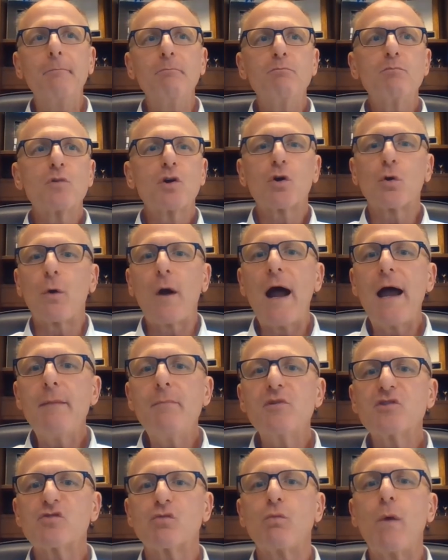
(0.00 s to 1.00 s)
Crime
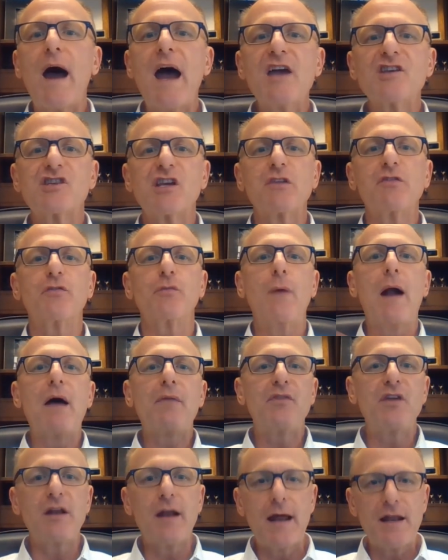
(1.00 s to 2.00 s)
is rising throughout the
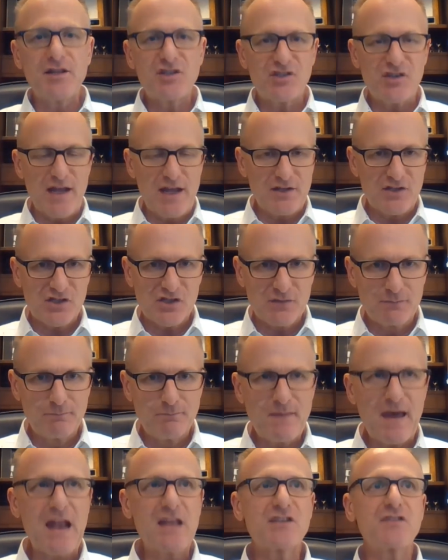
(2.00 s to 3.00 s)
United States.
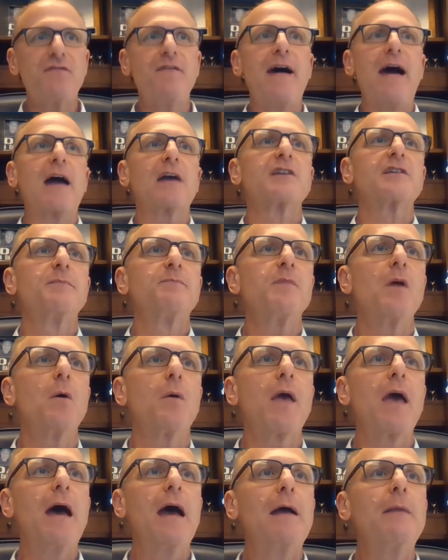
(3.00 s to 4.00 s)
That is a fact.
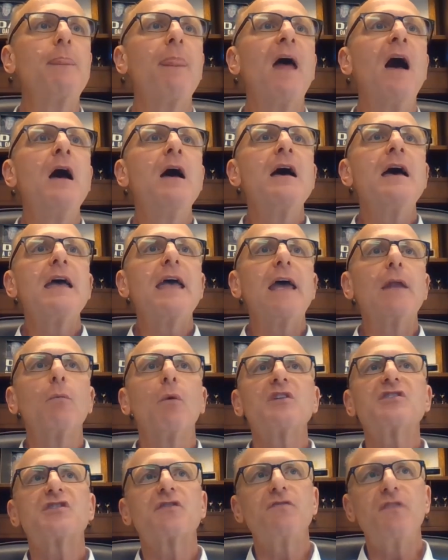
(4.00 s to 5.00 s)
Okay. And
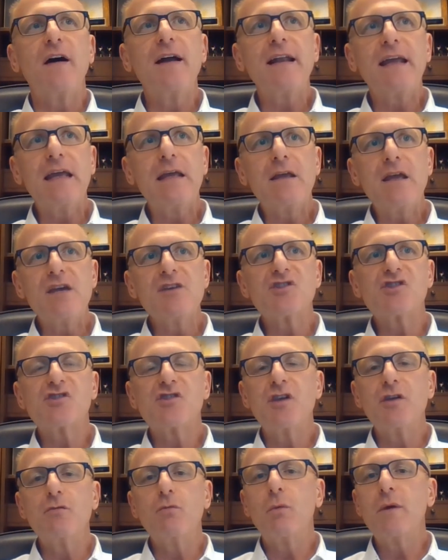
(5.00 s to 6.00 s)
what's funny is
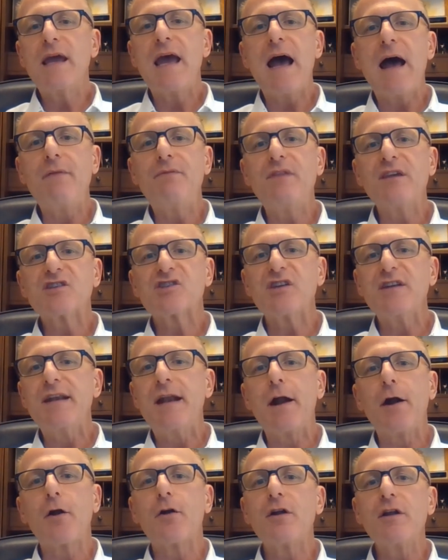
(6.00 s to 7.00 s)
we had this
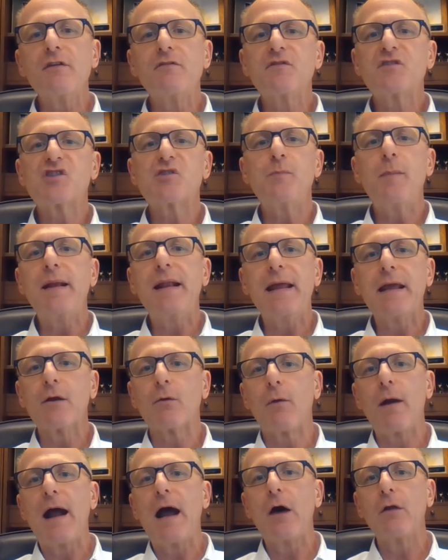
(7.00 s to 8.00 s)
narrative spinning
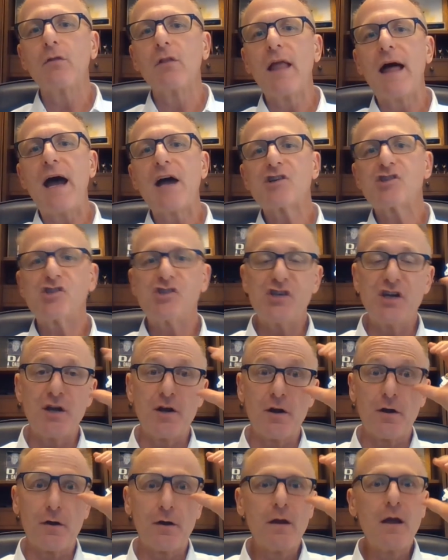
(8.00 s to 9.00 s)
around last
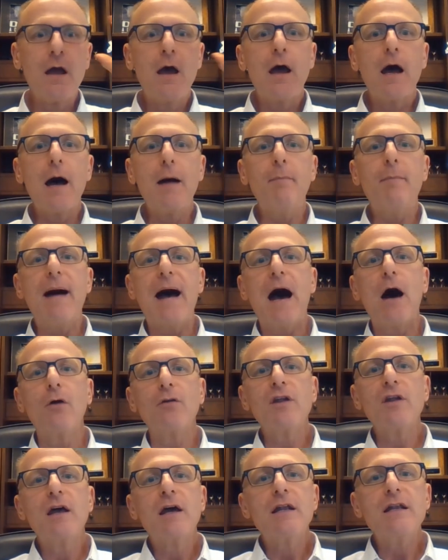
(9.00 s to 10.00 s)
year about
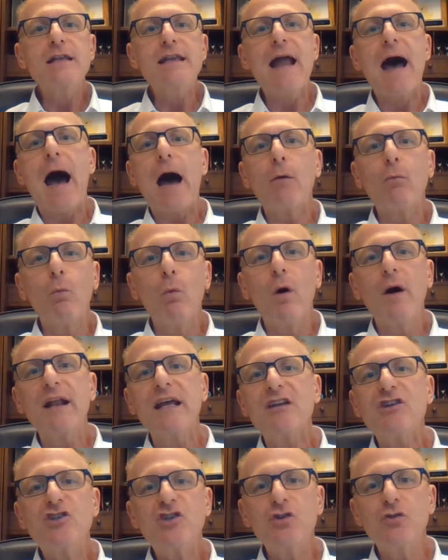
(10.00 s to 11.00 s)
not wanting
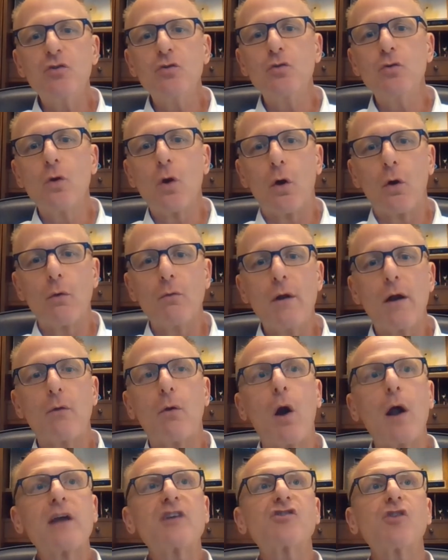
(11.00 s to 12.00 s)
to, or
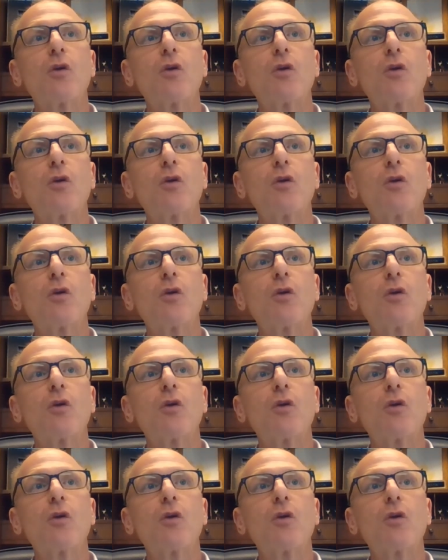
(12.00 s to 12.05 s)
actually